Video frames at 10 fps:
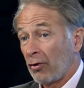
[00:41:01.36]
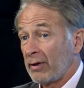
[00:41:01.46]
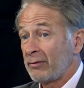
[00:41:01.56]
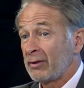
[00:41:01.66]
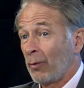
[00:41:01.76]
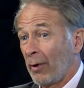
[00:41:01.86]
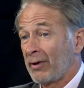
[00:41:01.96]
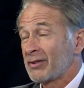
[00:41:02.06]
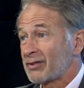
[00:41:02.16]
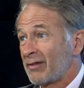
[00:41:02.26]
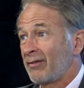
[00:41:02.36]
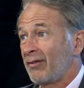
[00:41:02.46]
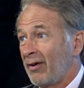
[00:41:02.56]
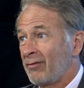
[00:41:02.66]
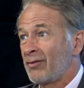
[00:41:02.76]
or even the awareness
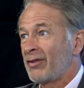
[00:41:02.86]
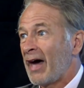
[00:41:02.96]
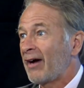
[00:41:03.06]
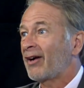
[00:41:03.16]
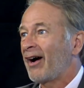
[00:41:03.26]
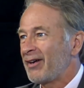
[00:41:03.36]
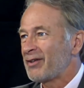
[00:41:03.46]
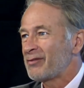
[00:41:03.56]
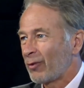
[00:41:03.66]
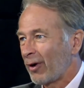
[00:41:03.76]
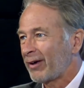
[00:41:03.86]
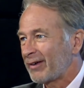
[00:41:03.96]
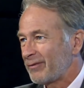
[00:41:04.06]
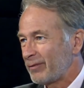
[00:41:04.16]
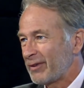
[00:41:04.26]
of, of that kind of
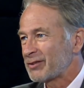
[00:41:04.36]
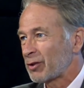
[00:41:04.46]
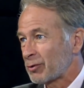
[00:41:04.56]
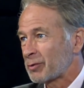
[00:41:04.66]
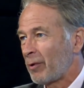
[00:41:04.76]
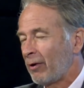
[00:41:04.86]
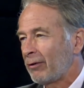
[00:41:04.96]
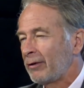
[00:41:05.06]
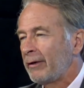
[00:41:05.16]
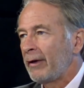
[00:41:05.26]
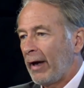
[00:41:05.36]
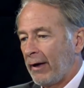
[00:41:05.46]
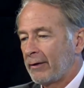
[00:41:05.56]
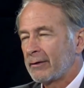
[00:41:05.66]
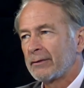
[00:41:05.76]
work yeah. is so small
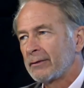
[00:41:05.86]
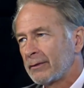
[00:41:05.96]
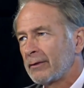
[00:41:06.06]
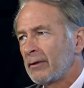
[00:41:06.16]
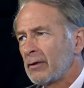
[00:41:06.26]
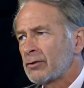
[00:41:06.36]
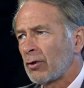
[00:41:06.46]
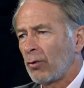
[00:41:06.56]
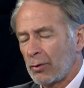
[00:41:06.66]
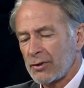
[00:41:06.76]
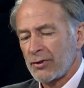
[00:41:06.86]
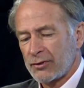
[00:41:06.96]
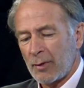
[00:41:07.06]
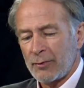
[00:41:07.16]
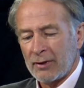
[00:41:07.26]
yeah. so it's uh,
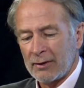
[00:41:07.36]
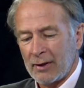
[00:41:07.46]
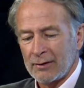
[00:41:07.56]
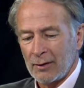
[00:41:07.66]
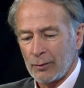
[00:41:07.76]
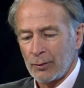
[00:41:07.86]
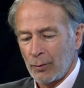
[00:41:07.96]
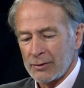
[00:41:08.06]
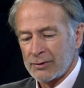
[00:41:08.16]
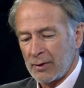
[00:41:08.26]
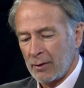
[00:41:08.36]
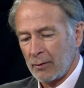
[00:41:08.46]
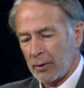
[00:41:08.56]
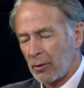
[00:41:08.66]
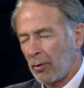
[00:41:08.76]
something that uh, was
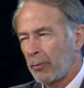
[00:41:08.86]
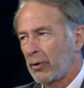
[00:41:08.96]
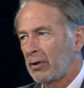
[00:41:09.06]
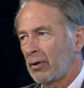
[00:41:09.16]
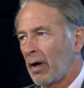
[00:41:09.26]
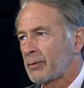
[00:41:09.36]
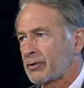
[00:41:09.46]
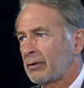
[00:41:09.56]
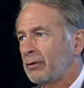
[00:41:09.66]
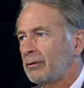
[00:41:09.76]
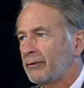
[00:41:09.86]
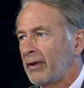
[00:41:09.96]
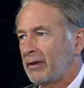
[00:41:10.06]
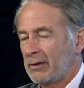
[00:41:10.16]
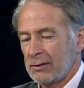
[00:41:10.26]
the you know a pretty good obstacle
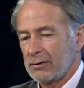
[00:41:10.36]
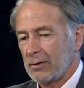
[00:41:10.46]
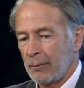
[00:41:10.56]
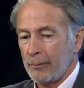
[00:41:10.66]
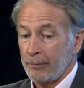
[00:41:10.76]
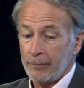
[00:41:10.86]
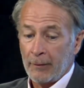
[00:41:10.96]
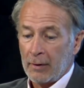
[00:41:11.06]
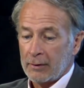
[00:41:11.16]
that you um,